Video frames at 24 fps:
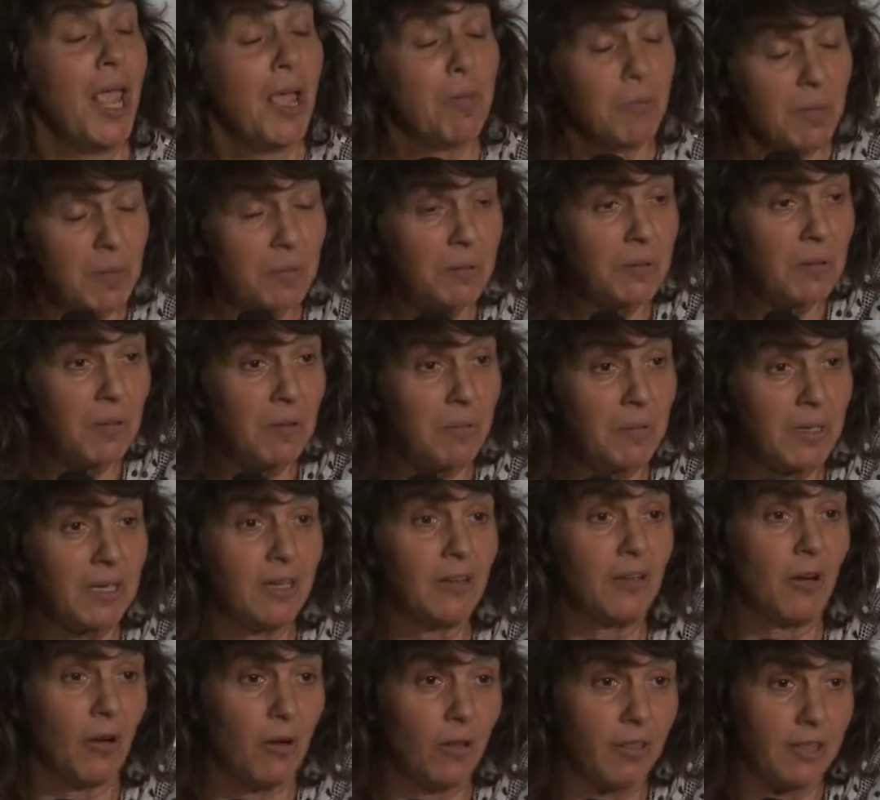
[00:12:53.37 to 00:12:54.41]
People like me
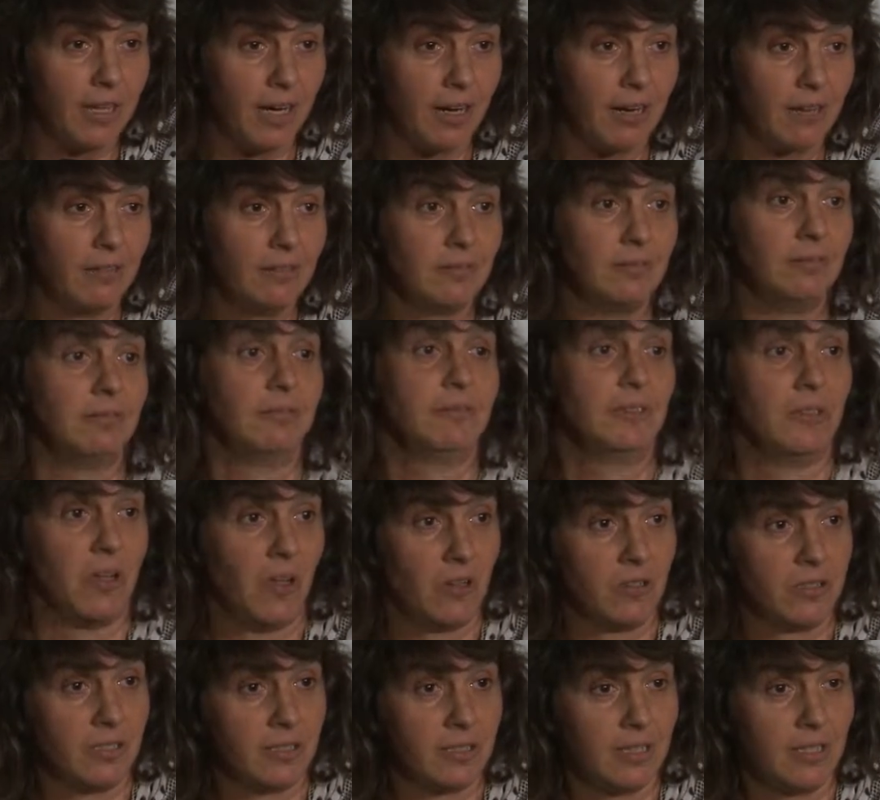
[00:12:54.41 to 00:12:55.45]
go there,
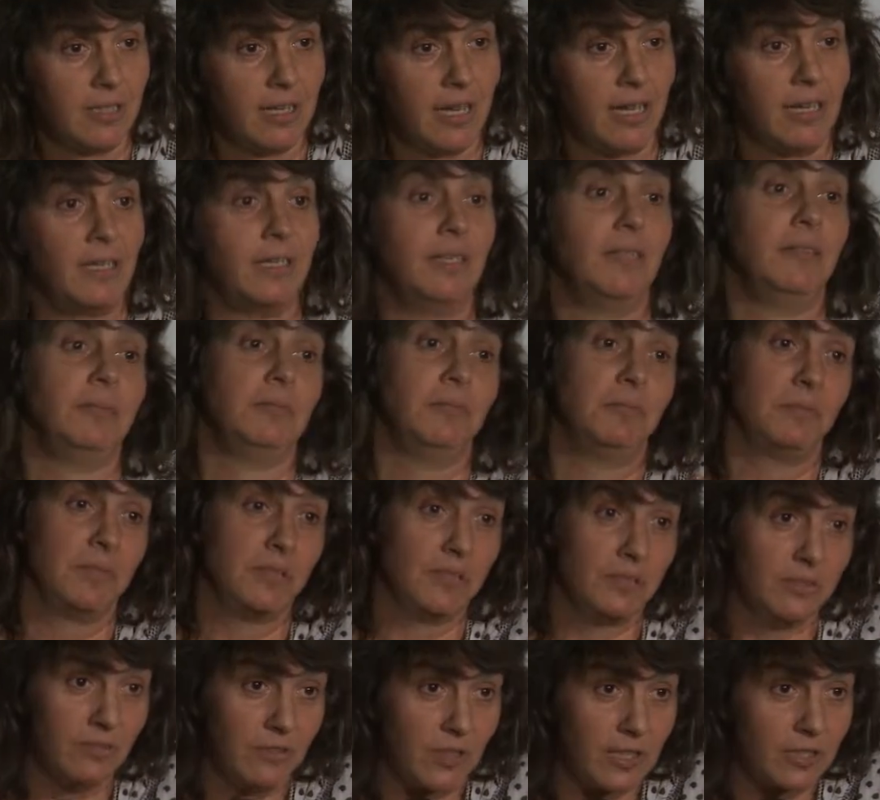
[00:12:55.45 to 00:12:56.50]
contact the lady,
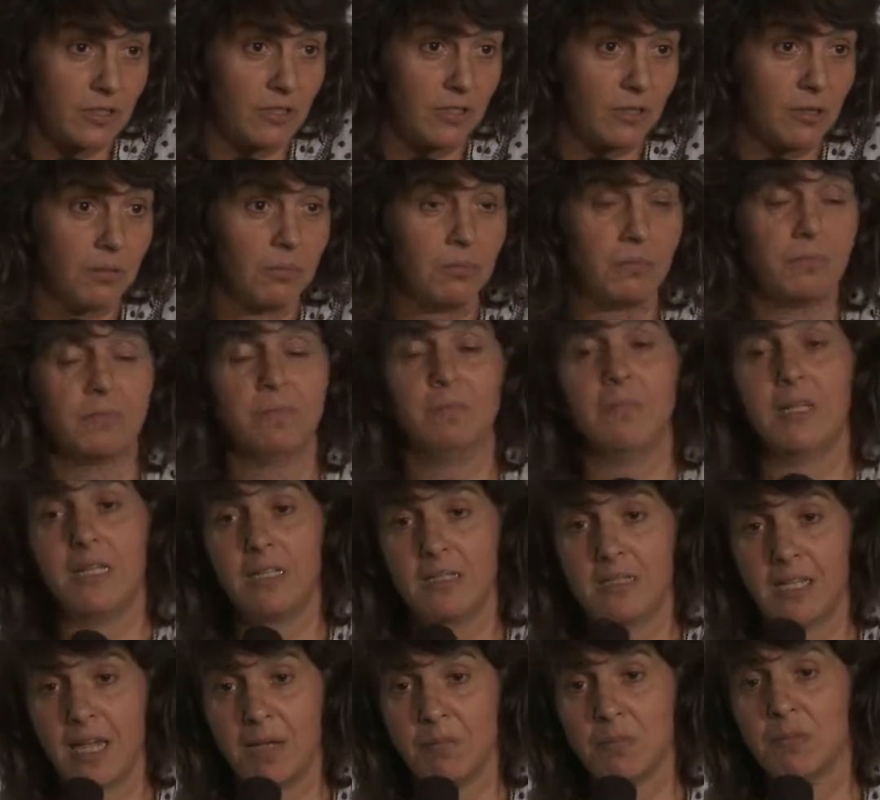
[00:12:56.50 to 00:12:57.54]
convince her. Many
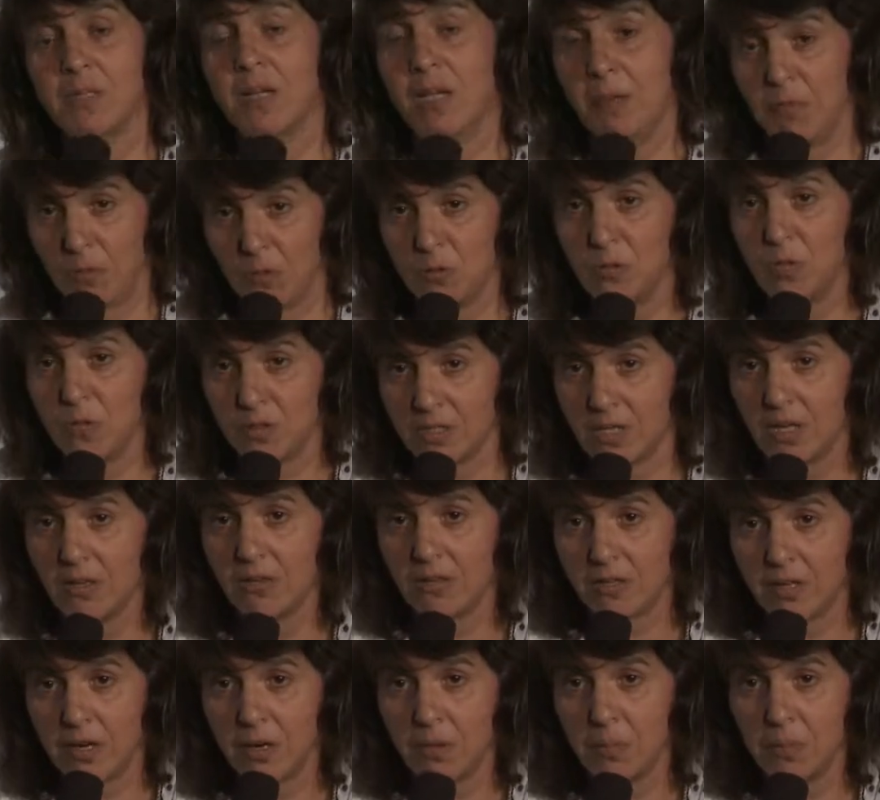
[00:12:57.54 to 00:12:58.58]
times, I'm also a
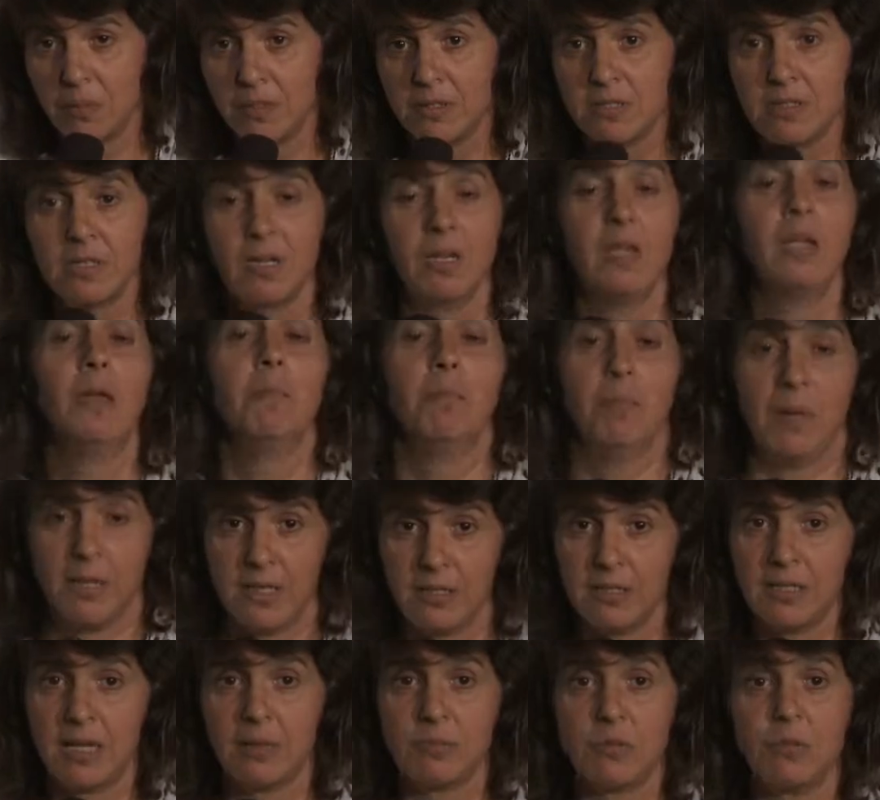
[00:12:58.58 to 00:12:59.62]
psychotherapist, many
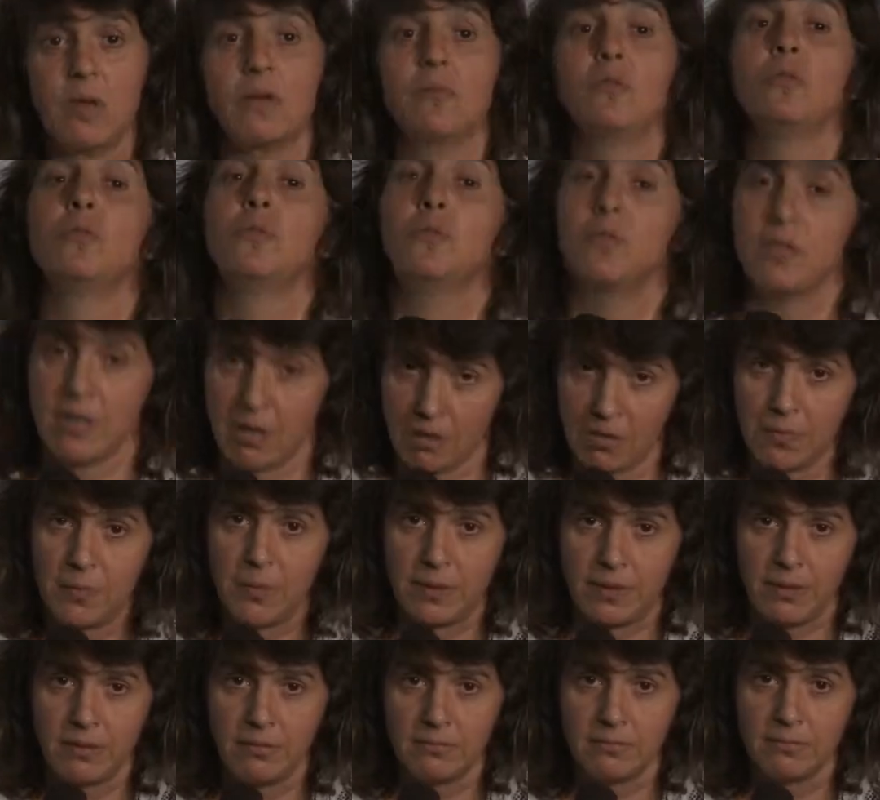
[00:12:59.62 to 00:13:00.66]
times you have to do
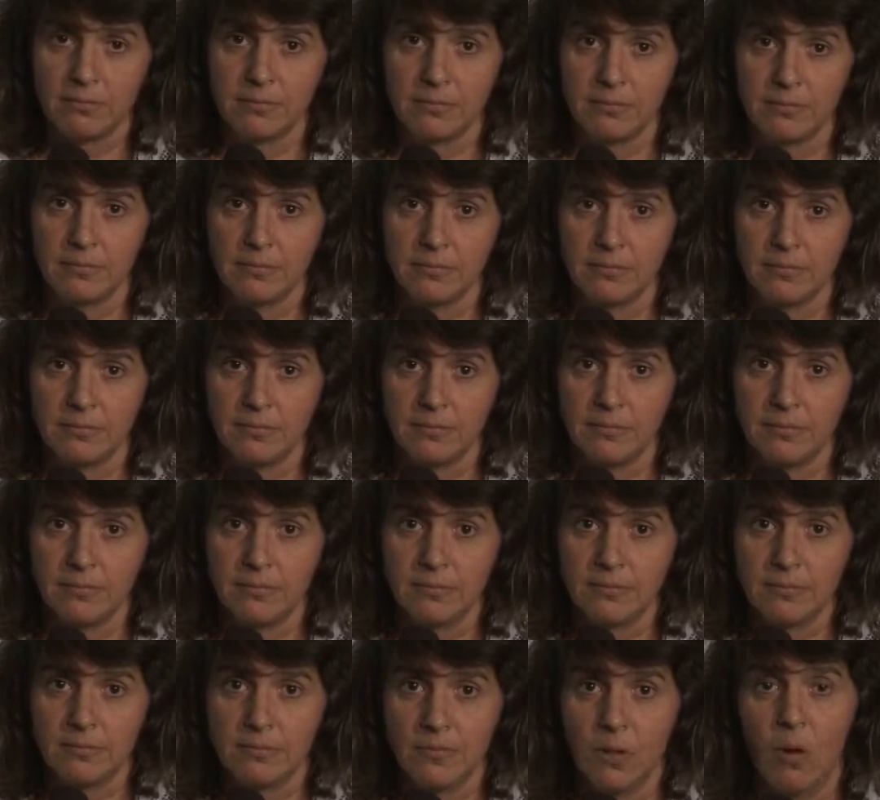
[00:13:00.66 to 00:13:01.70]
therapy.
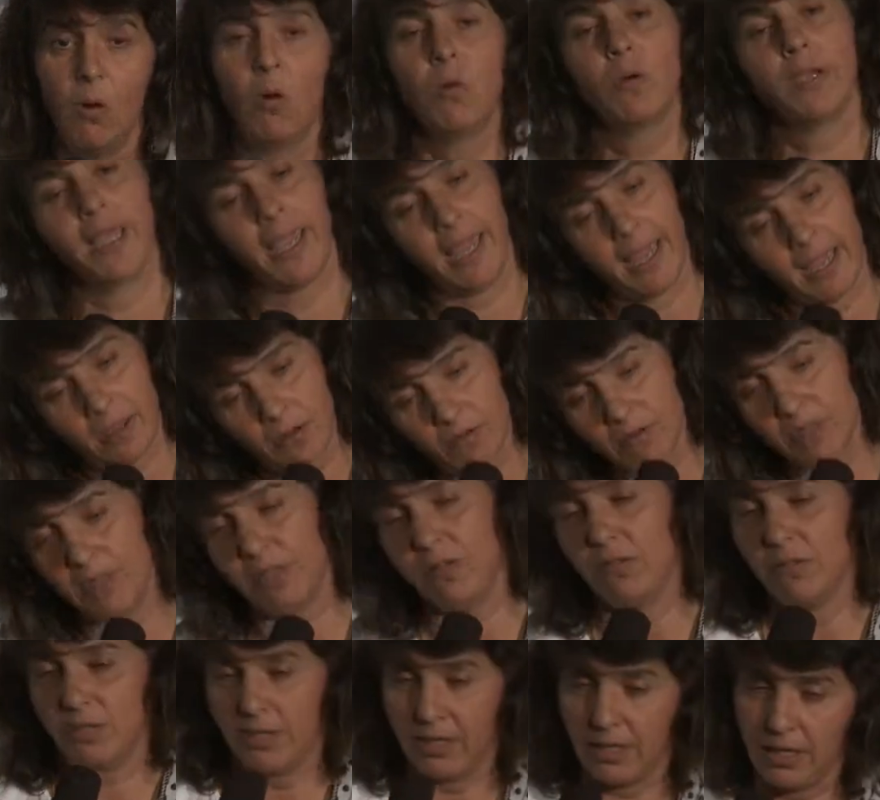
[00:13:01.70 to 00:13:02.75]

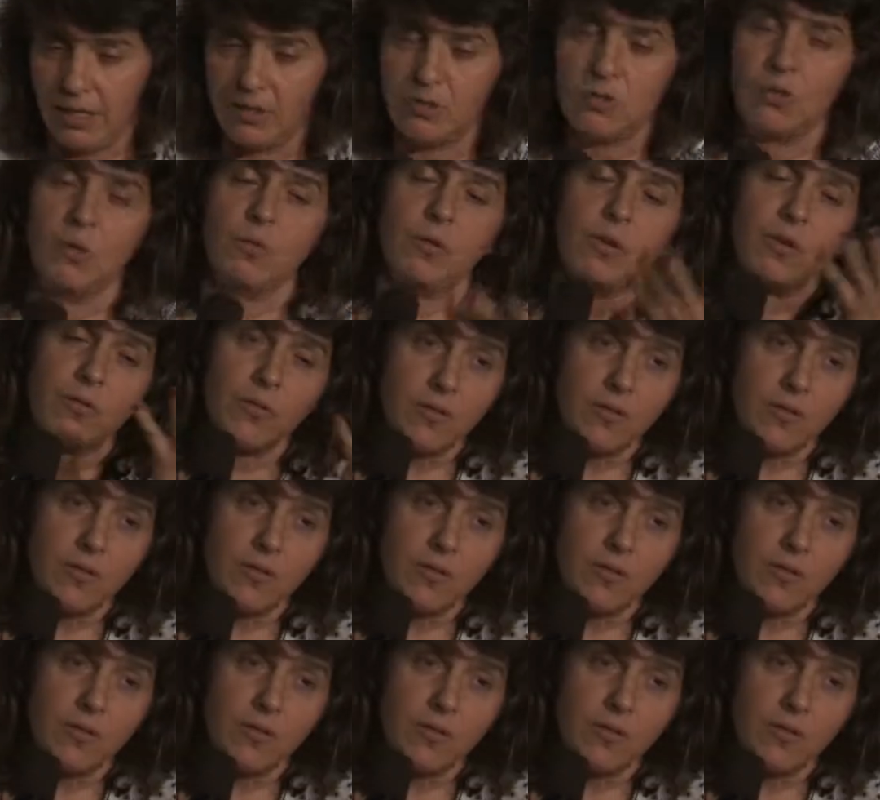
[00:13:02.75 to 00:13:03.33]
Okay, so you're